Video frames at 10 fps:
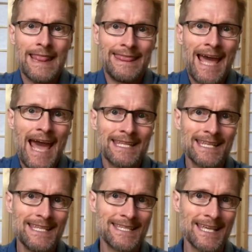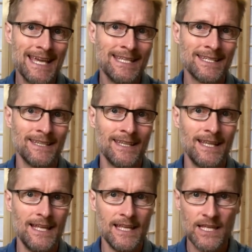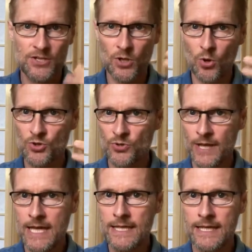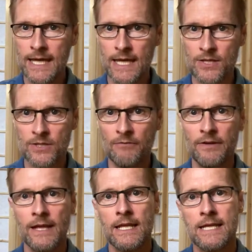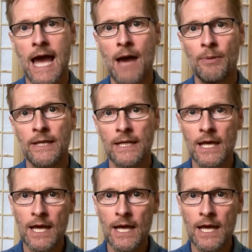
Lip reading: That sensation is also an indicator something is happening,